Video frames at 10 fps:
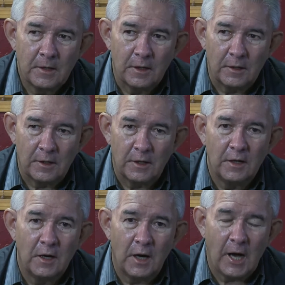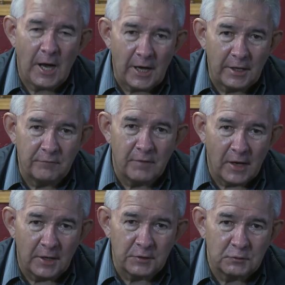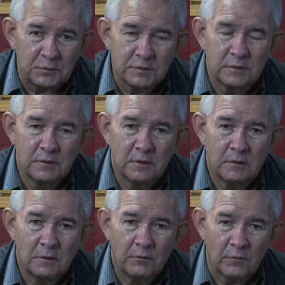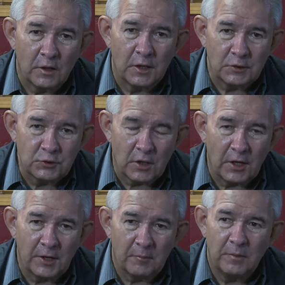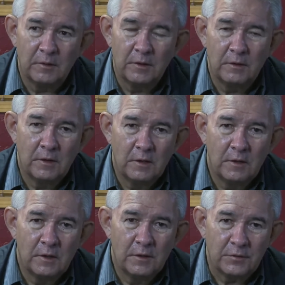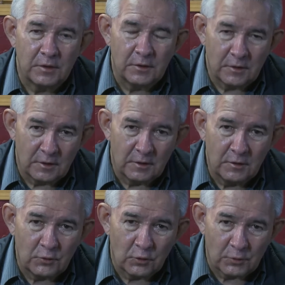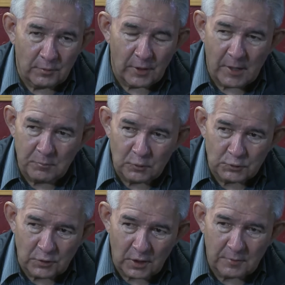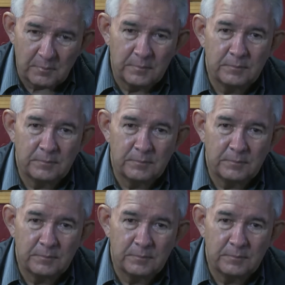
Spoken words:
high values for our tribe, the Northern Arapaho tribe.